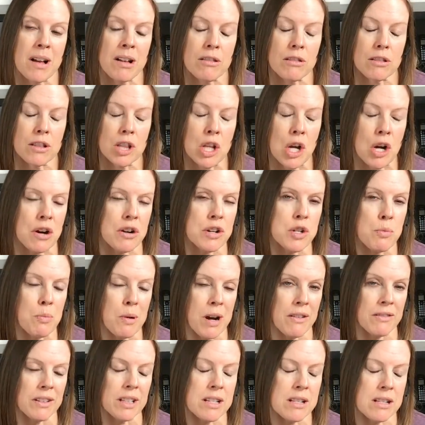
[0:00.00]
a large
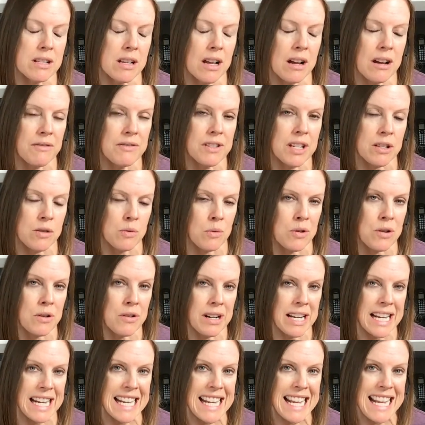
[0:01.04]
prevalence of
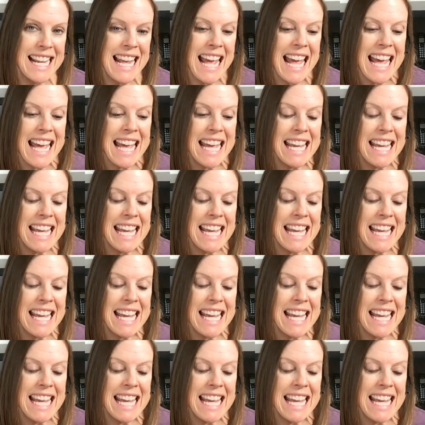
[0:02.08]
disordered eating